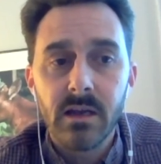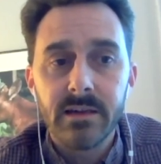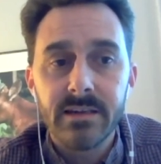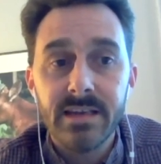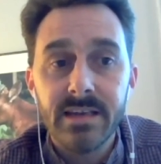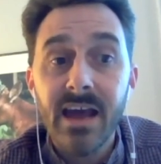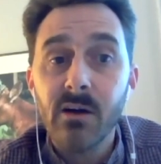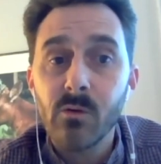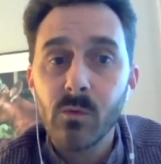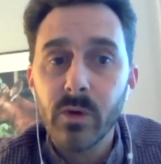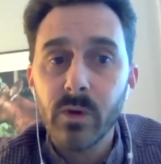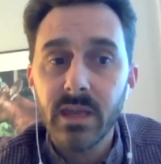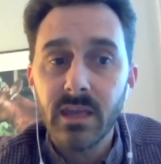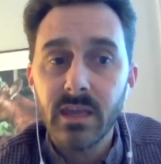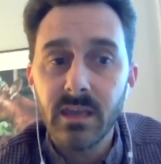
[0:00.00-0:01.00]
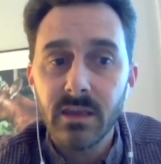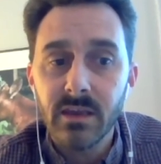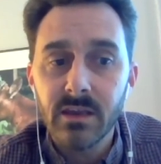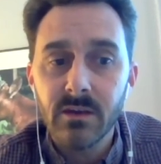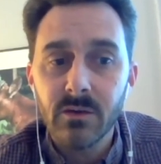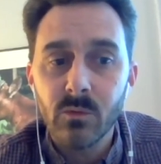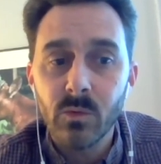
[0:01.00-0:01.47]
Now
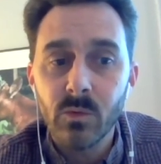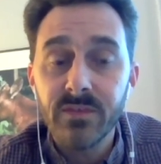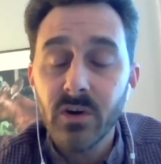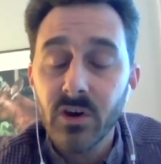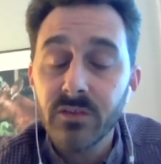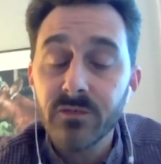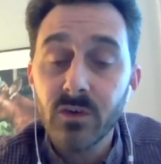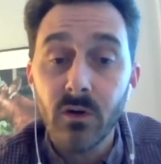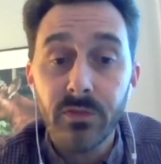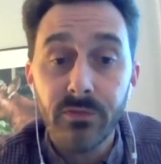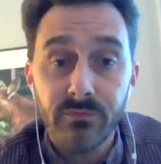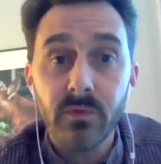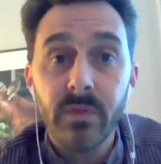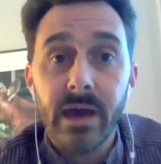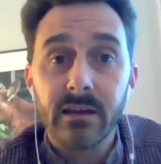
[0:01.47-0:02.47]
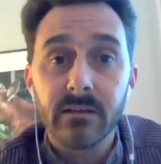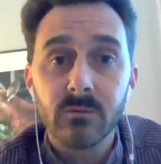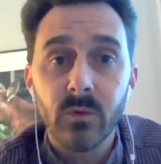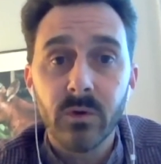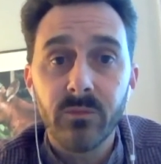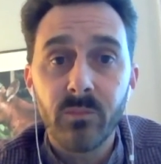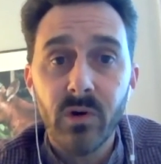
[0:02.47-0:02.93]
we've kind of got through that.
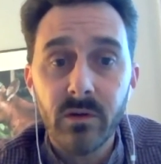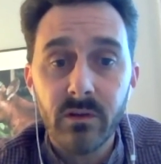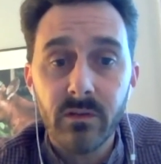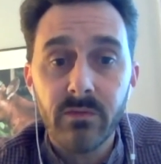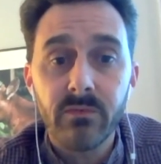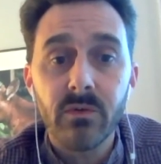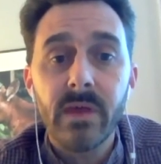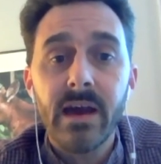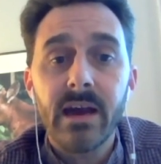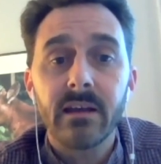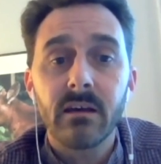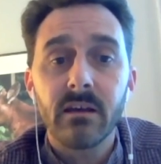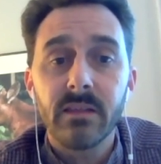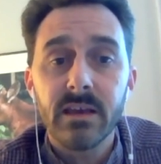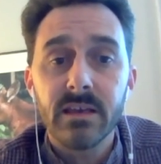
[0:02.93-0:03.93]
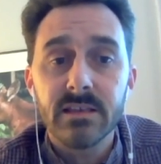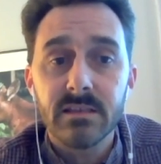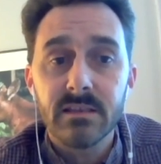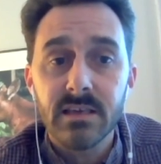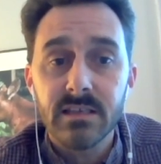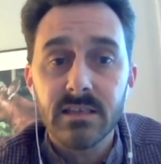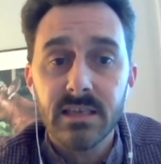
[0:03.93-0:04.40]
We've broken through that, and
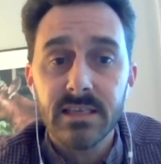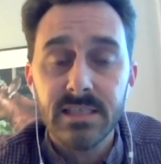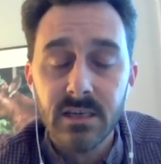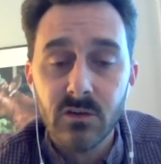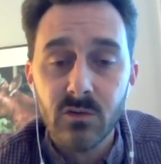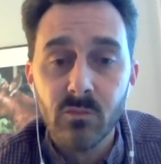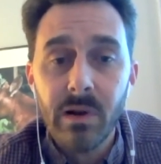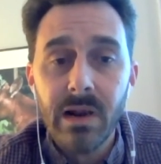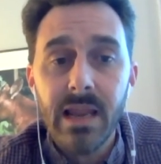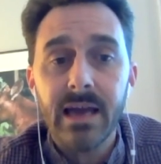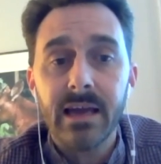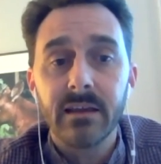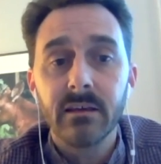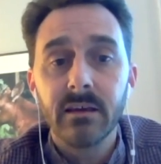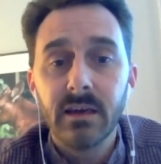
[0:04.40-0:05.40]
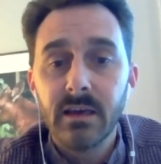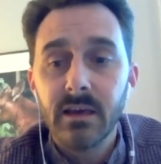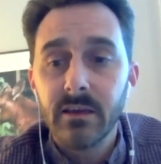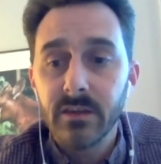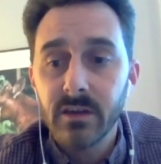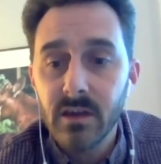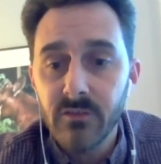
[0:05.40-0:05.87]
there's a single plan.
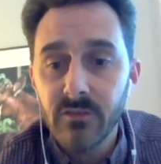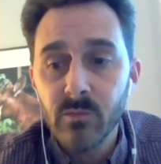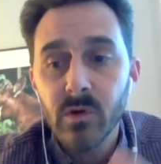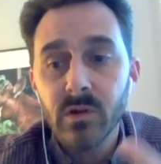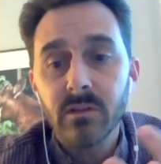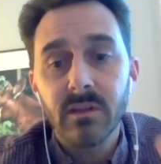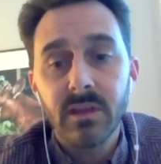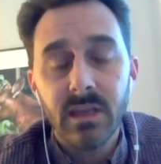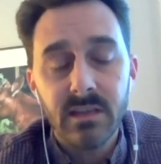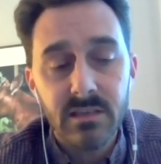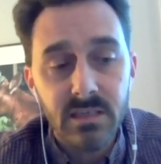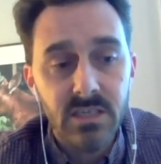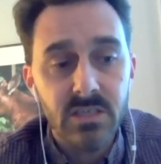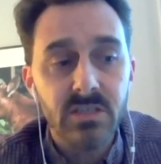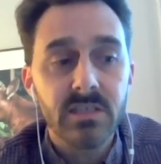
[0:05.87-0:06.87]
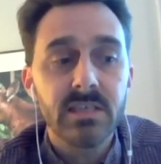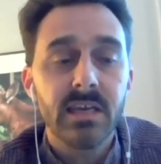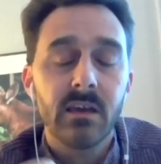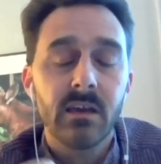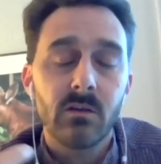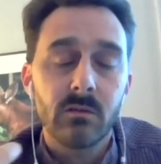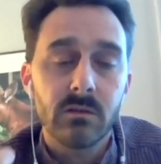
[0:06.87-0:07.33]
The government, the Indonesian
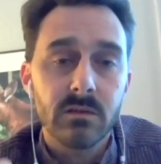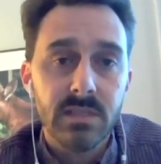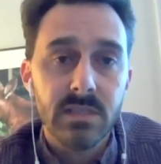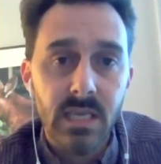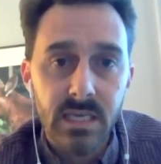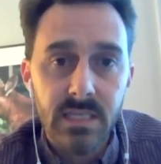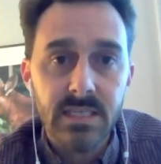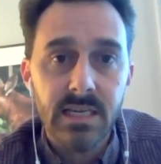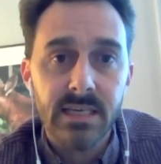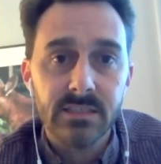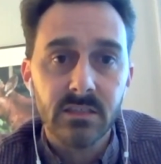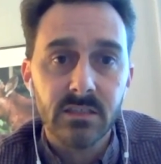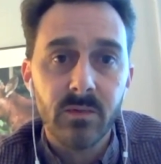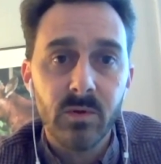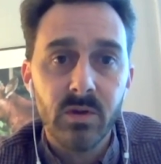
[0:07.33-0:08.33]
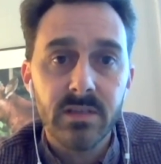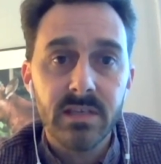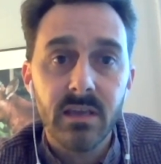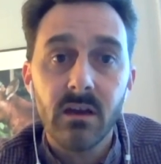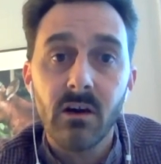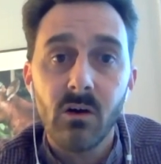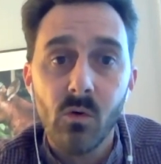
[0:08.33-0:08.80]
stakeholders, the international community
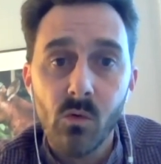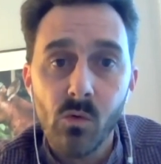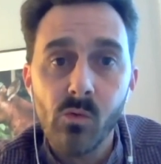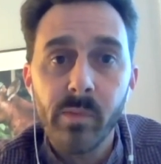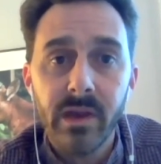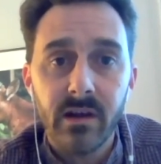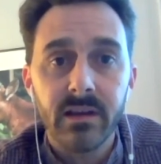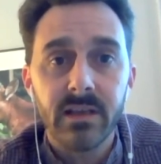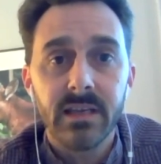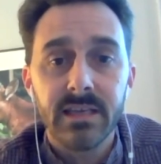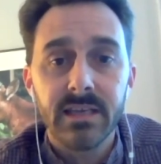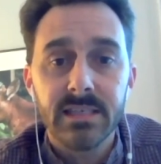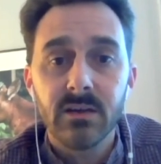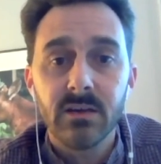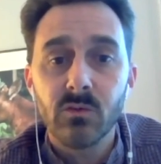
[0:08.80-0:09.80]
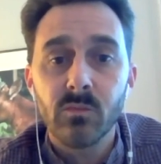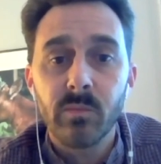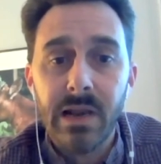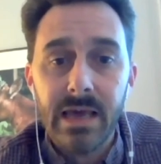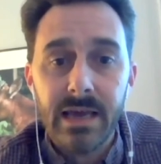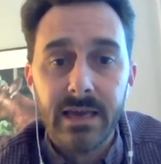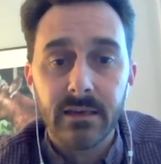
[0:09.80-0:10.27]
are all behind a single
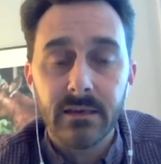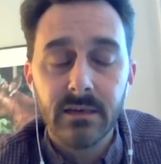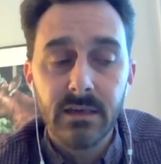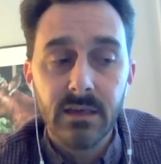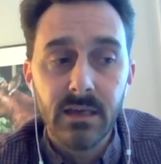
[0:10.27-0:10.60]
plan.